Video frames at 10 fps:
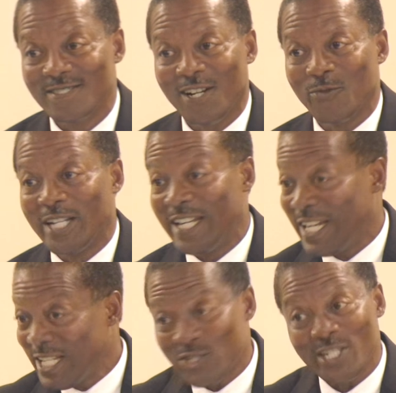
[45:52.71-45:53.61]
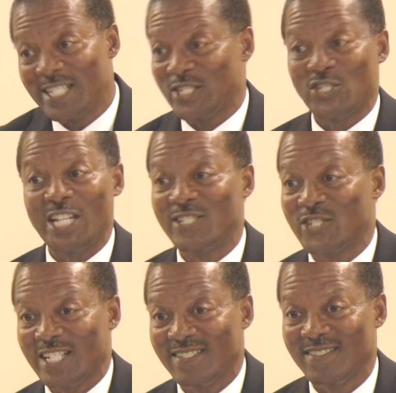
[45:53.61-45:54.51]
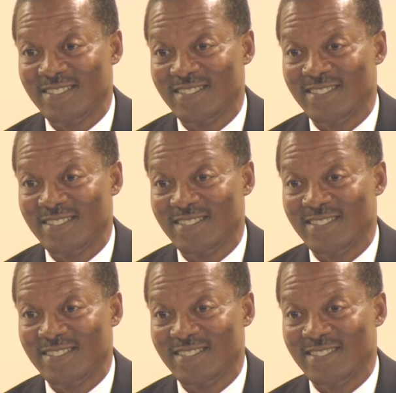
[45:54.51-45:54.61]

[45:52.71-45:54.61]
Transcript: our nation is changing.